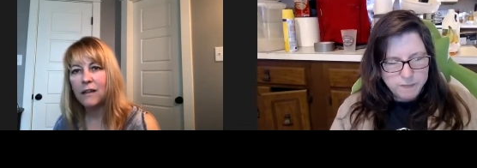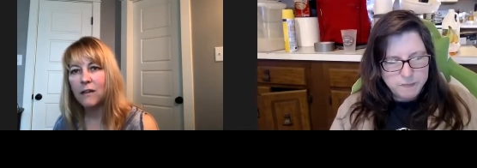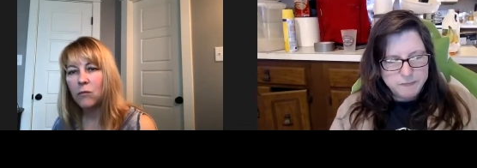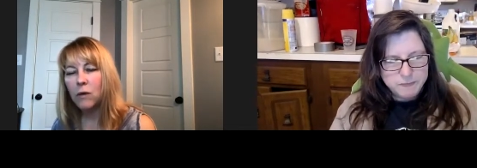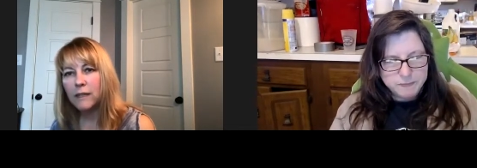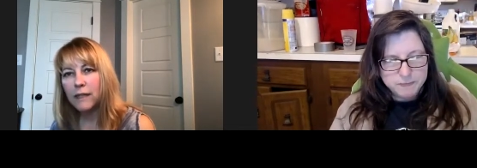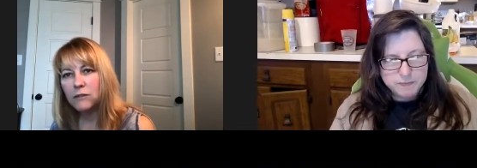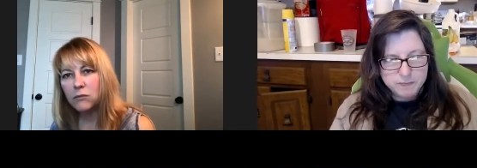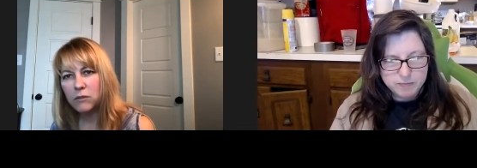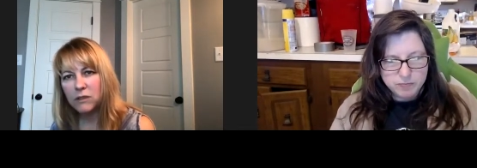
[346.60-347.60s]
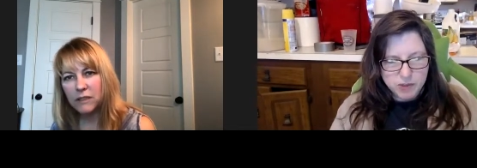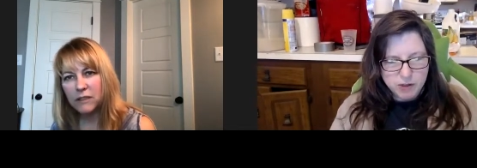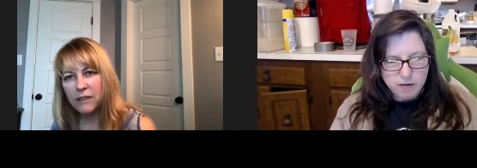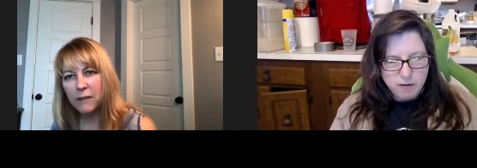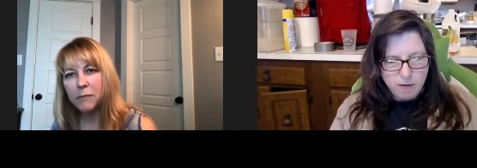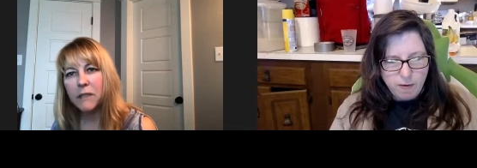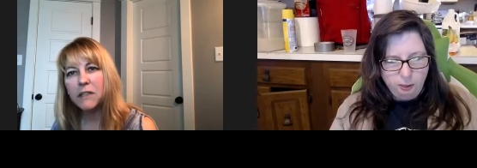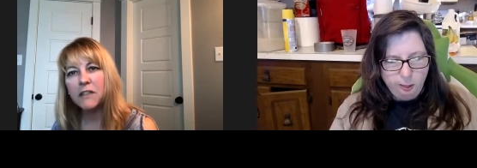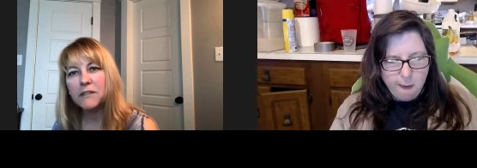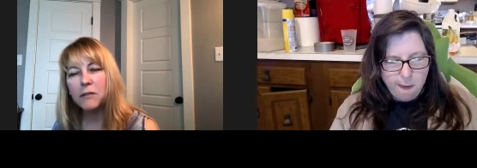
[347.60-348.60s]
Speaker 1: Wow, that's really cheap, because
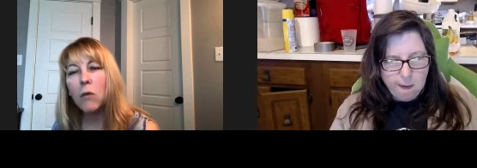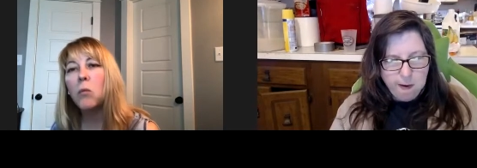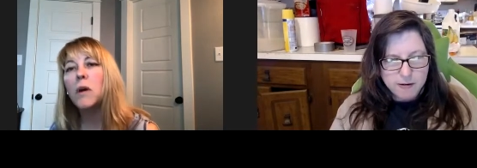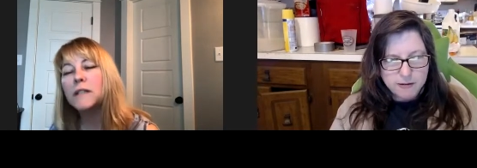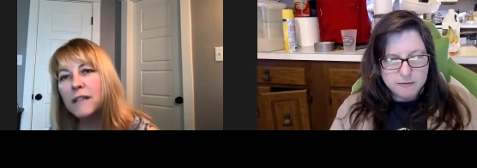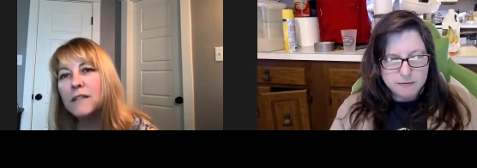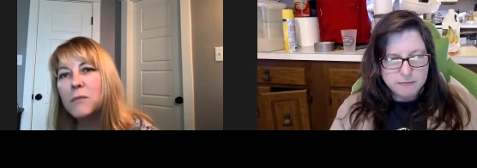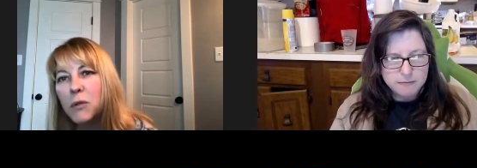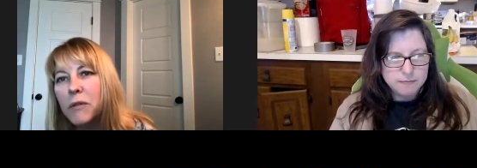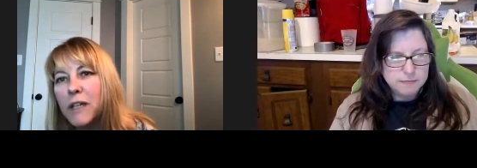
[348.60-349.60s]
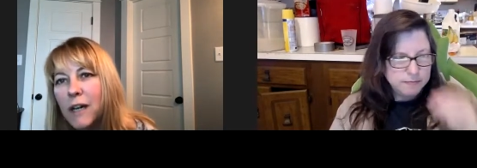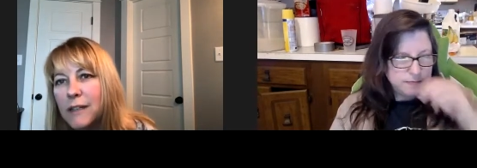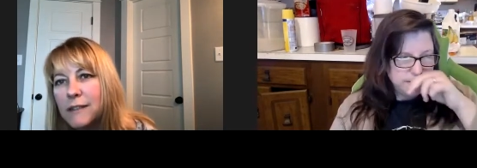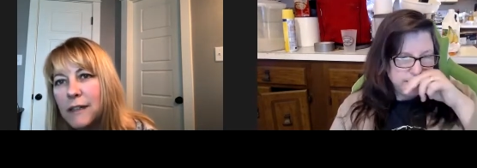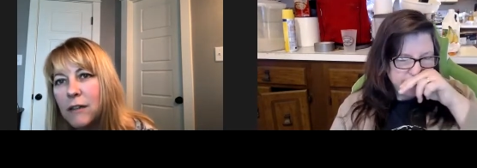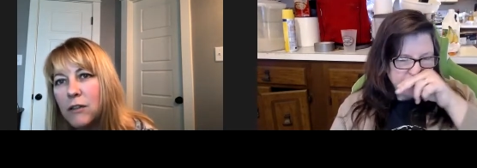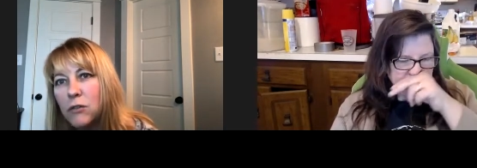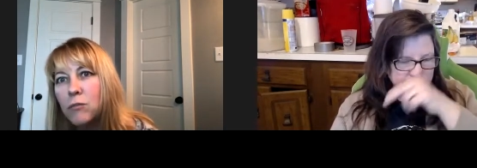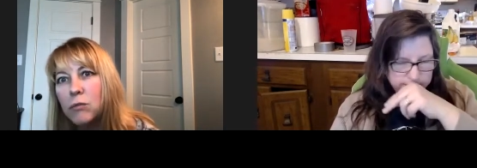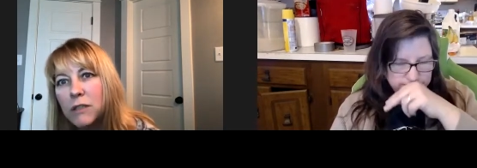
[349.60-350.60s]
what does a movie cost there? It's
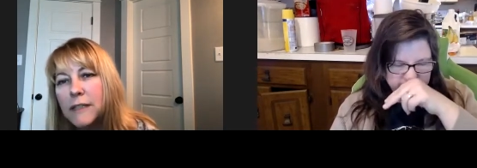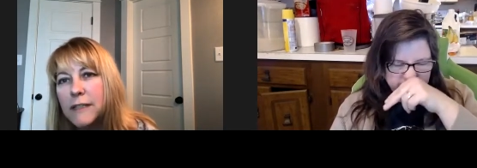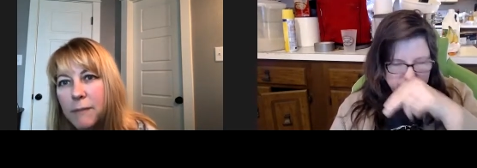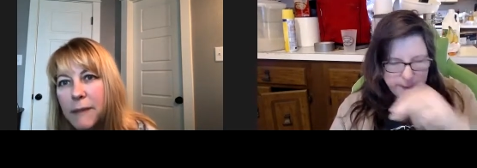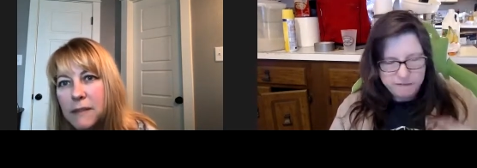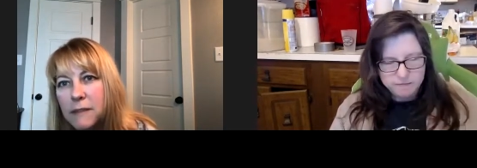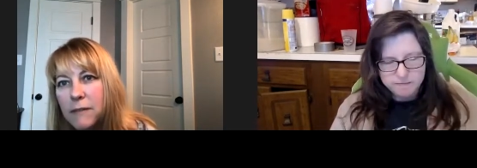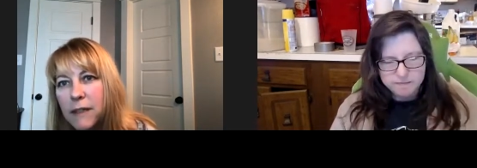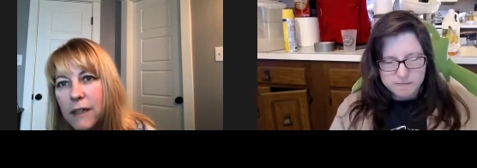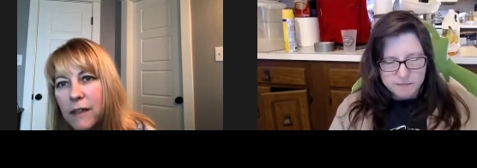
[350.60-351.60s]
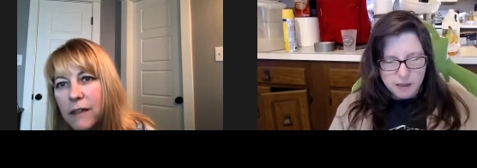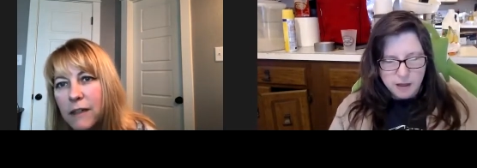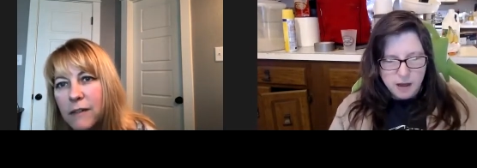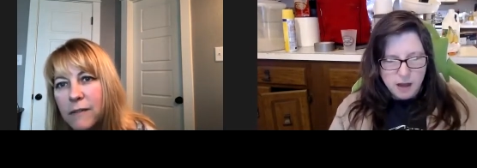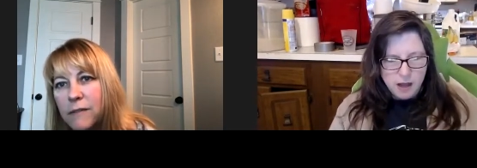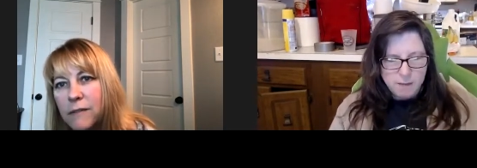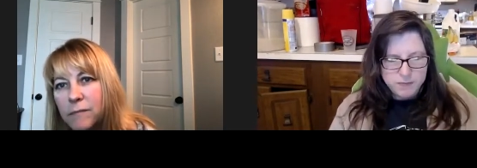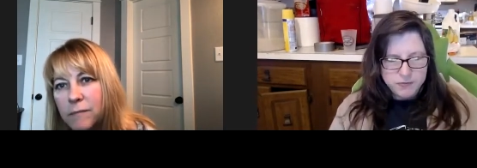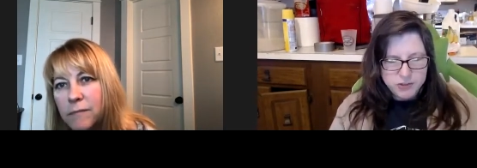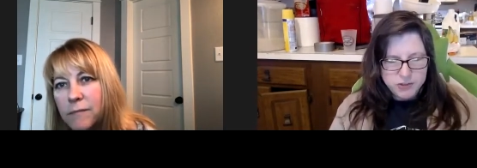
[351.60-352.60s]
really expensive there.
Speaker 2: Um,
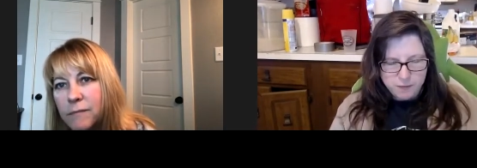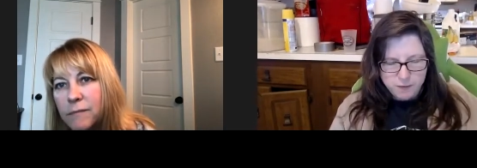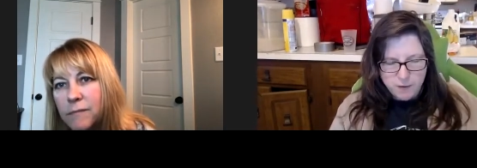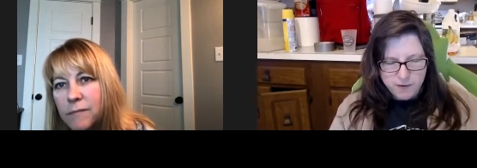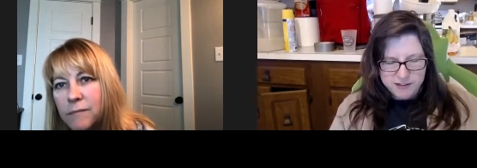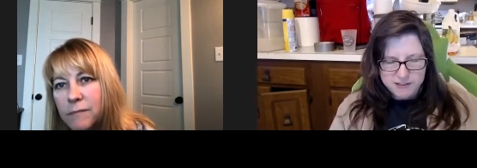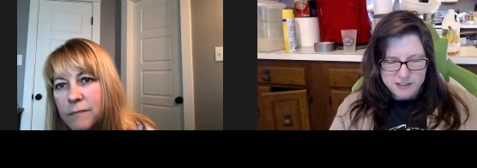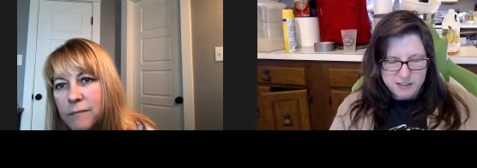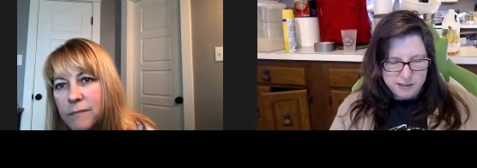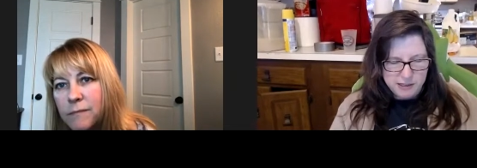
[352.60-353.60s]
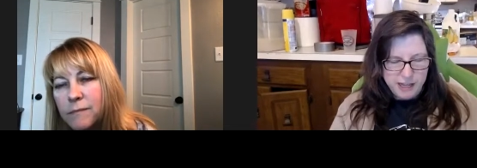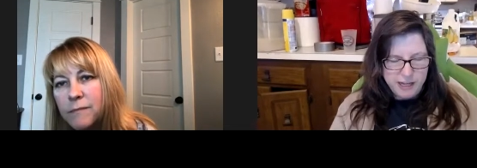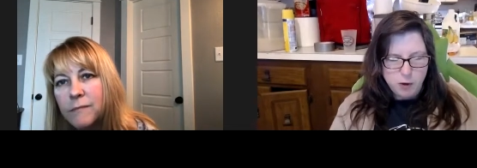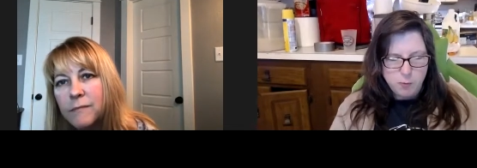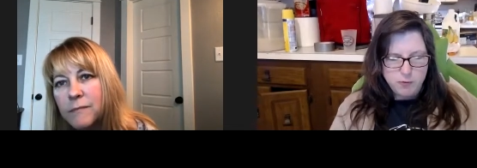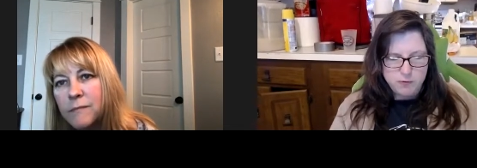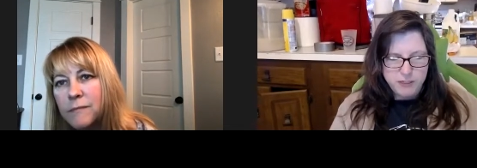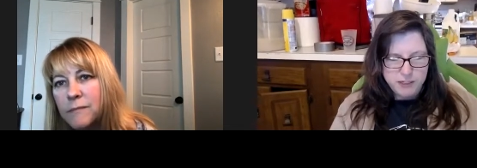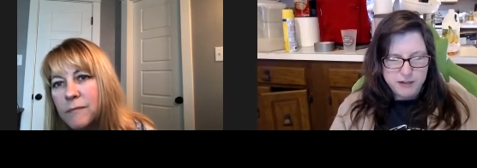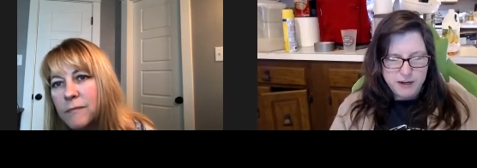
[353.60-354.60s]
so if I wanted to see the Lego Movie
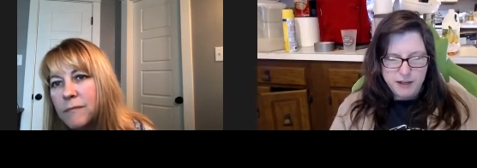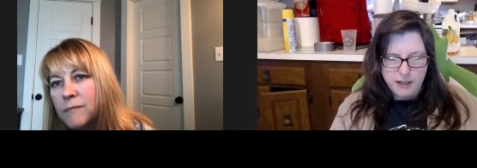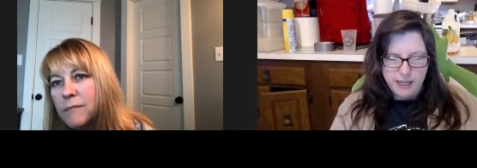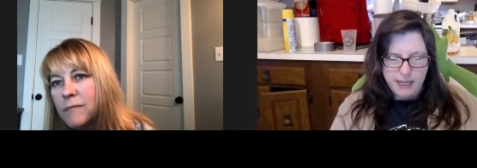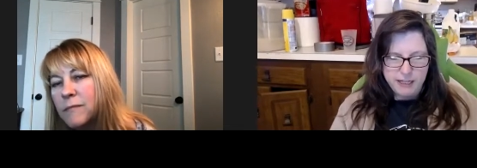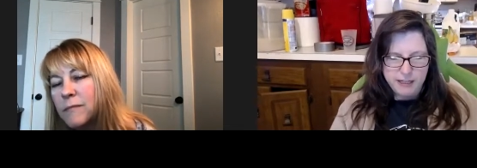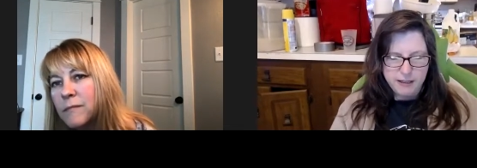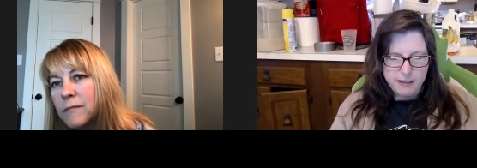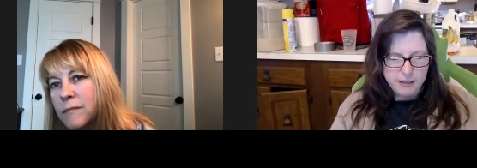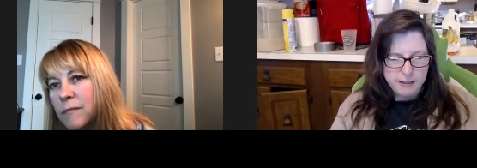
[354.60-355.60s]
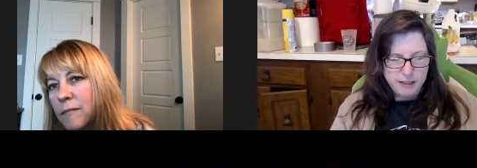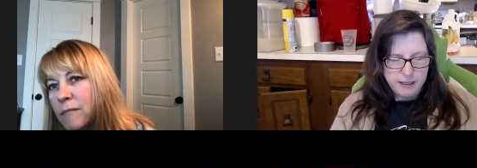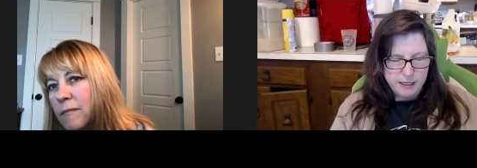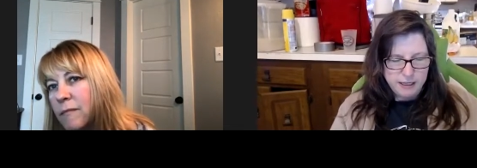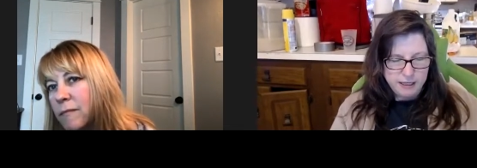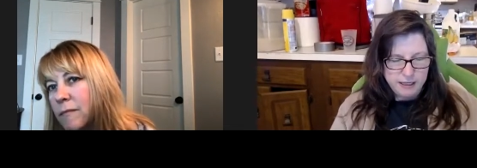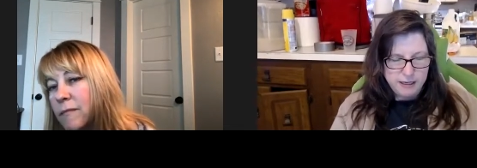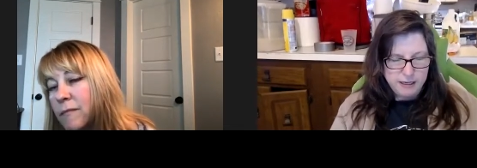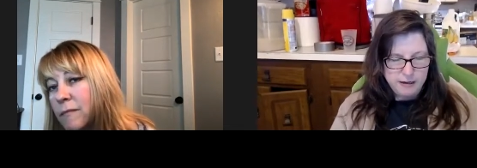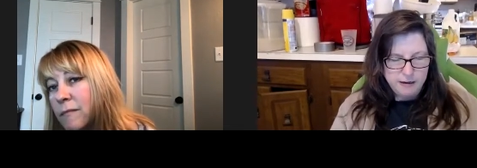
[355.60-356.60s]
tonight
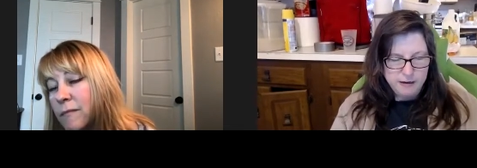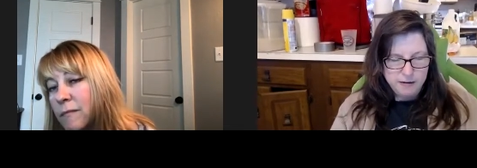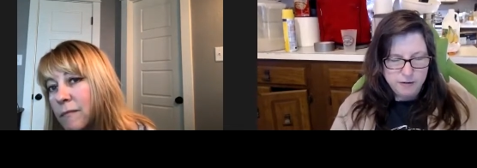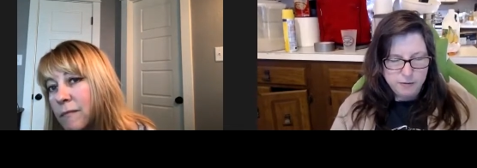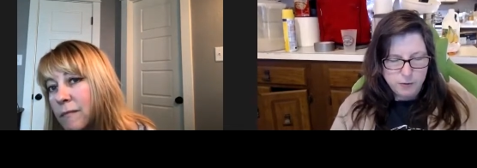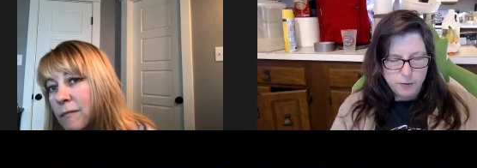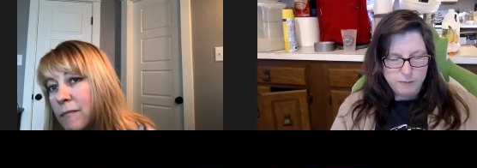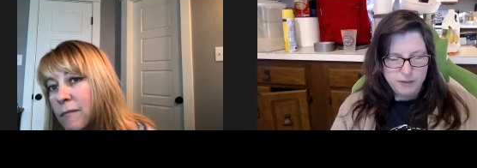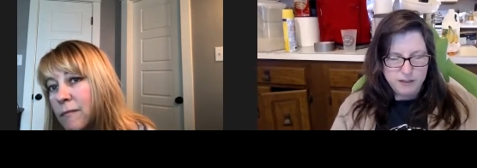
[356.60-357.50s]
in, well, wait a minute,